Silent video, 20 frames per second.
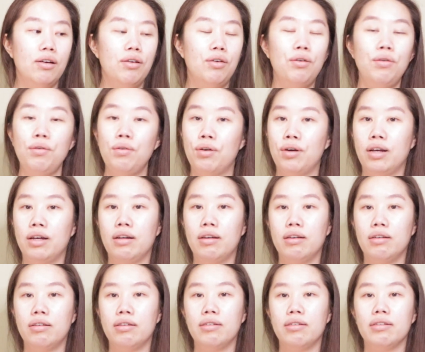Whew,
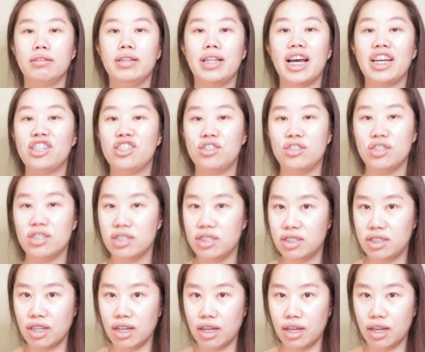that is
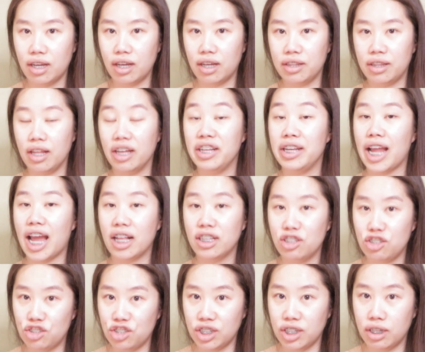just an
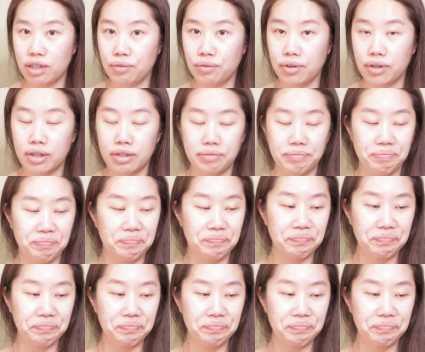analogy, or